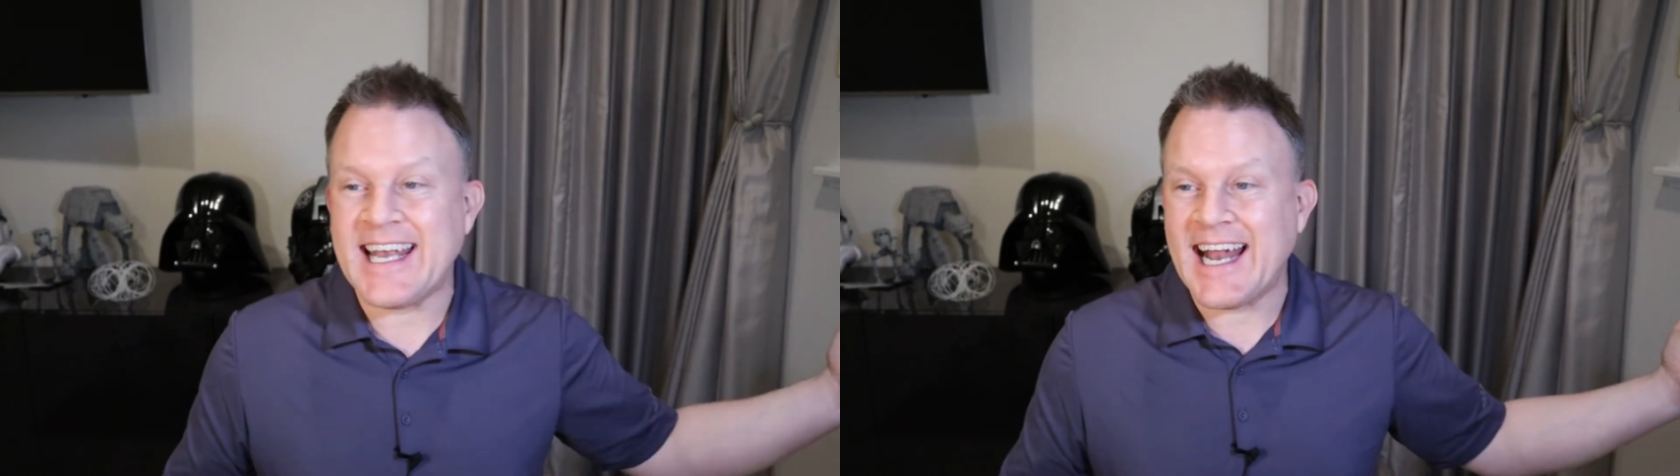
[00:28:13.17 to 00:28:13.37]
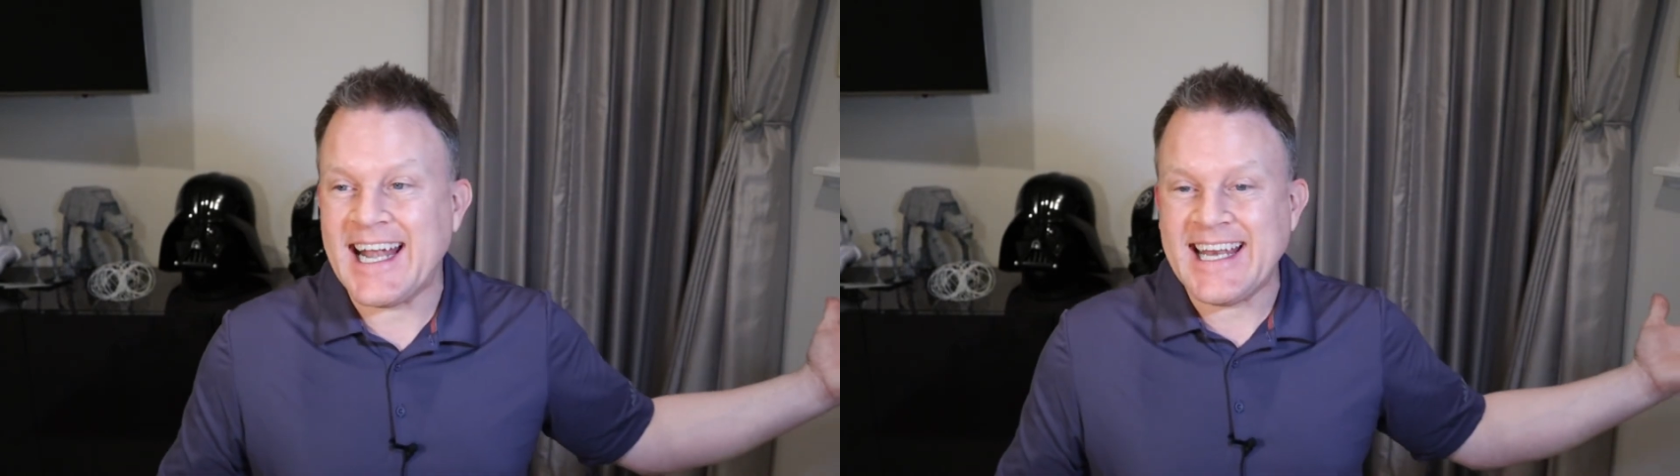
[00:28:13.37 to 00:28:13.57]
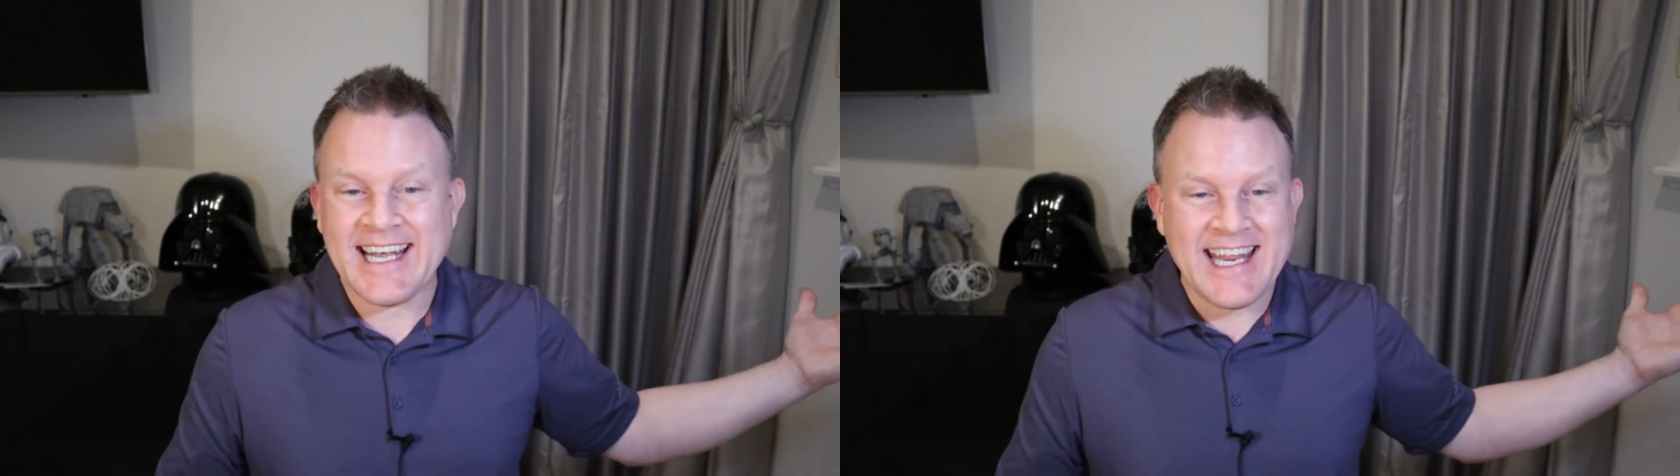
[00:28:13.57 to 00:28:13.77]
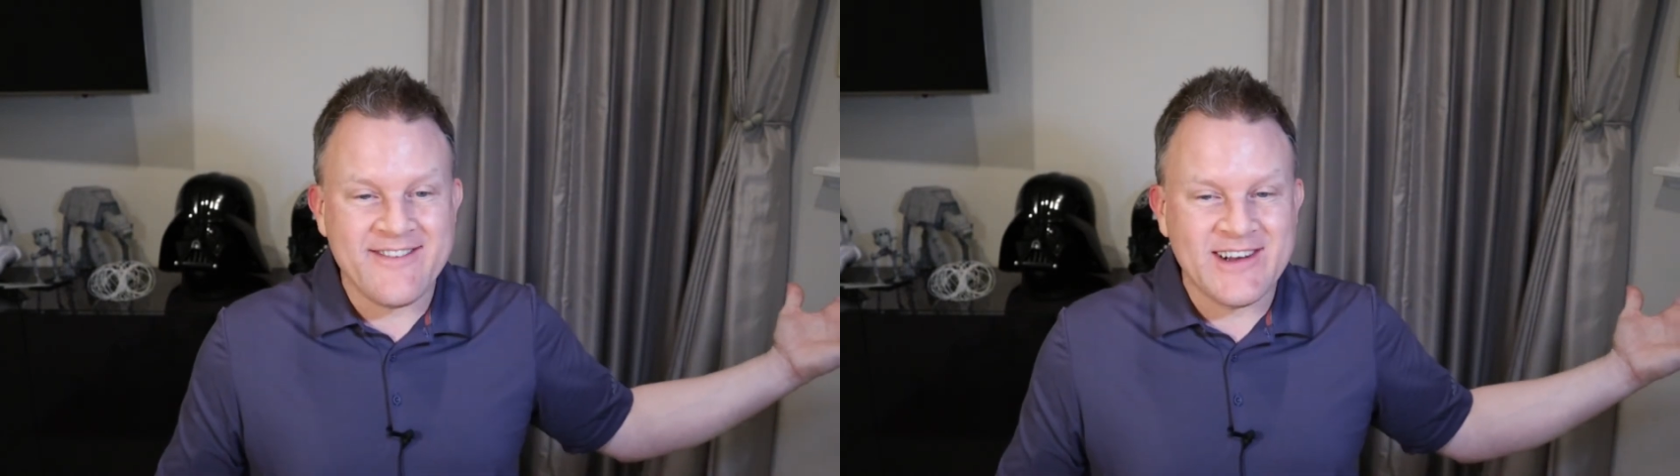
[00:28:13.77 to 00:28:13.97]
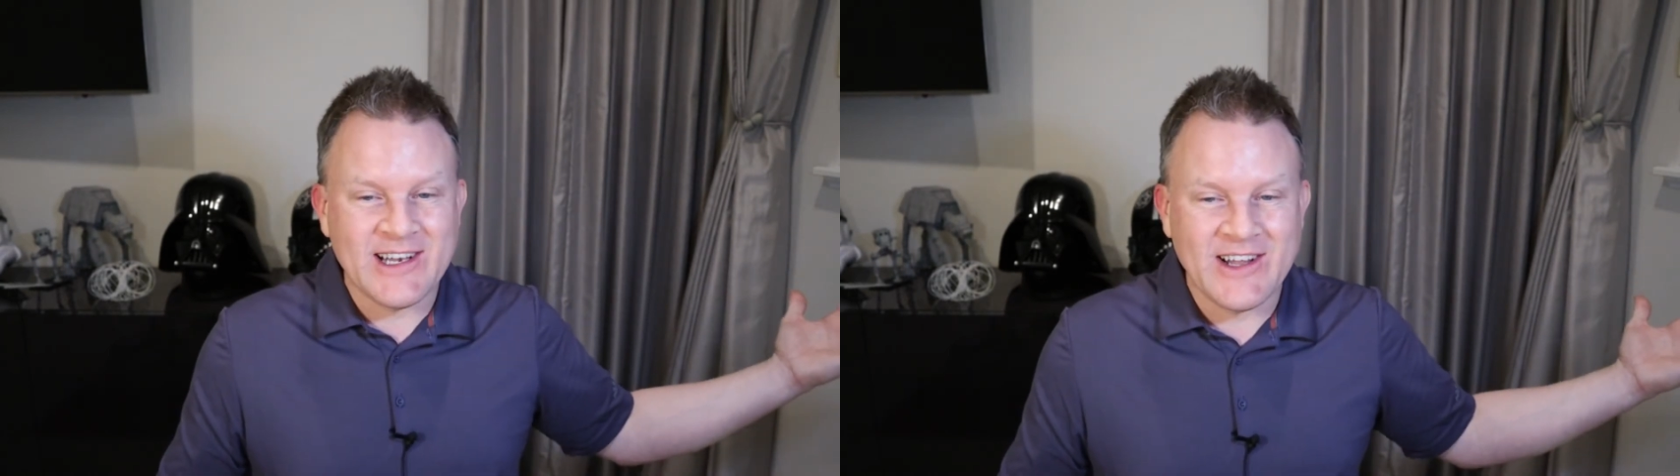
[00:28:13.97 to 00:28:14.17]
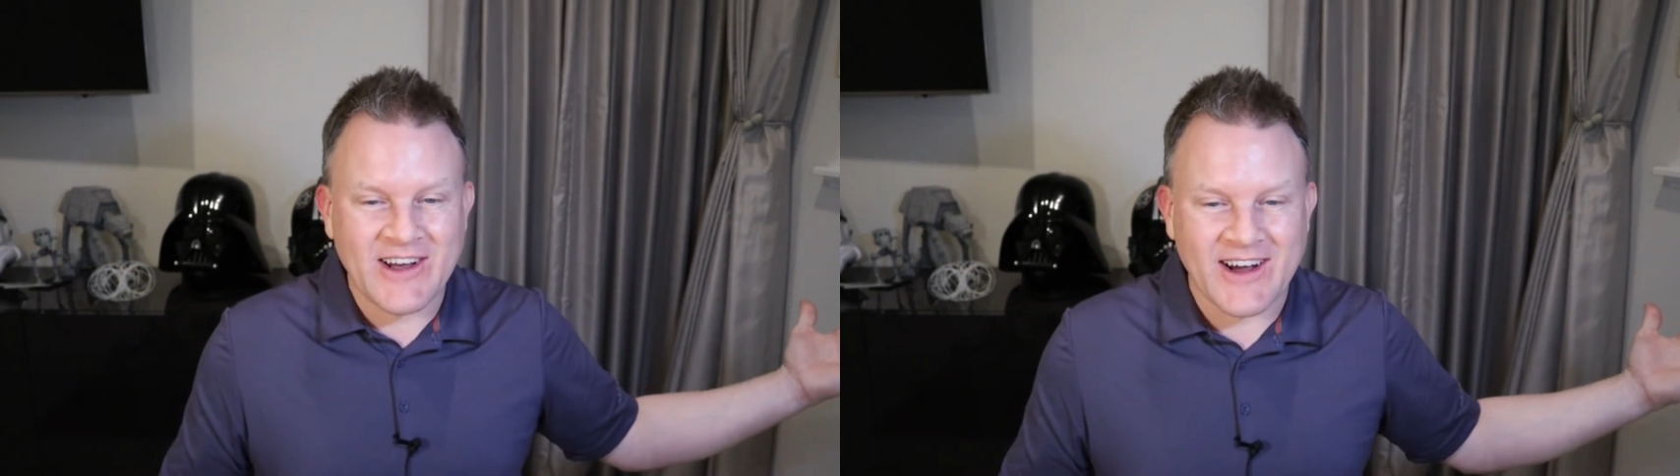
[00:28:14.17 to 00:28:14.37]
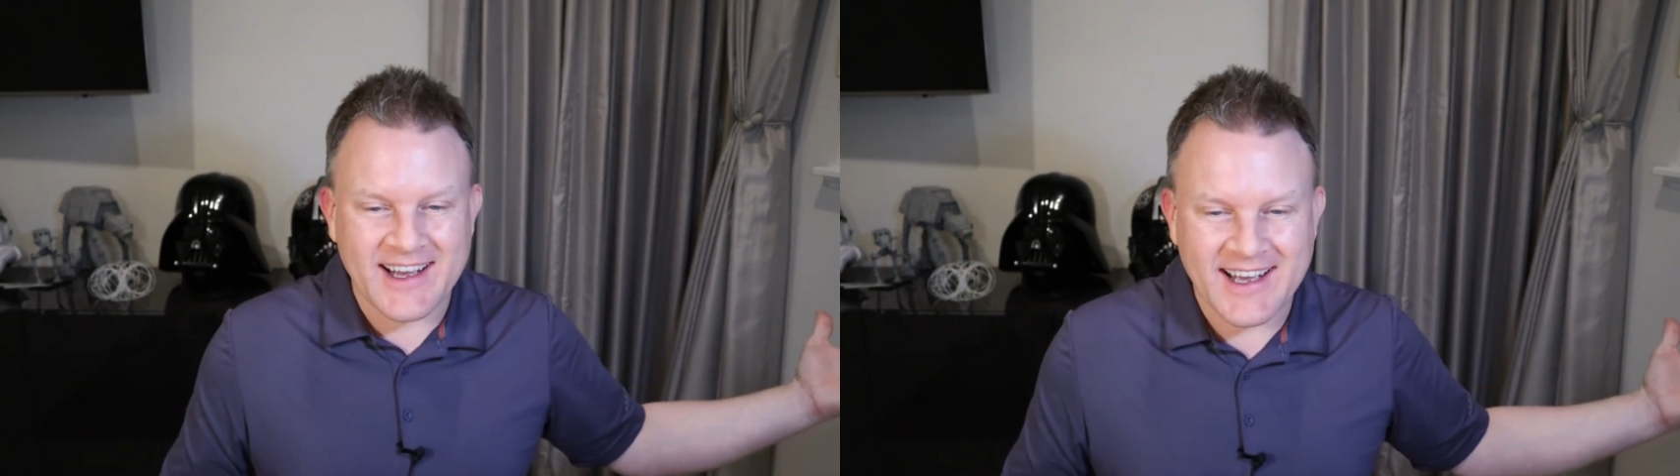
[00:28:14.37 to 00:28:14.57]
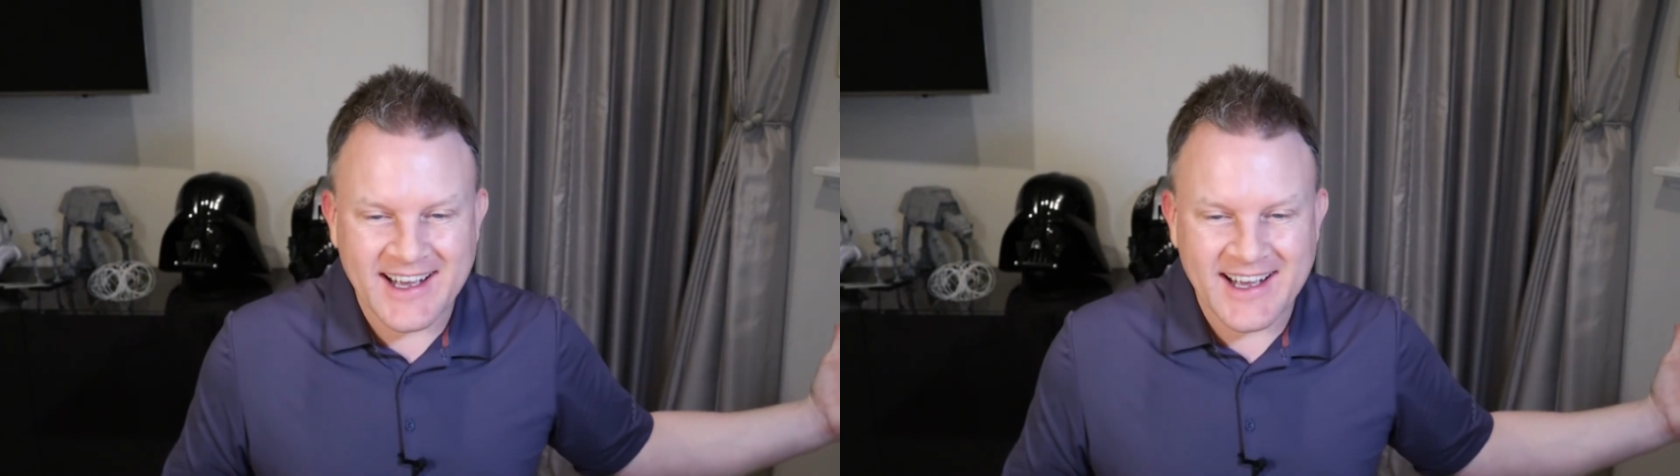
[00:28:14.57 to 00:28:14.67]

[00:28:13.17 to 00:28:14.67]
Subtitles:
and I didn't even look.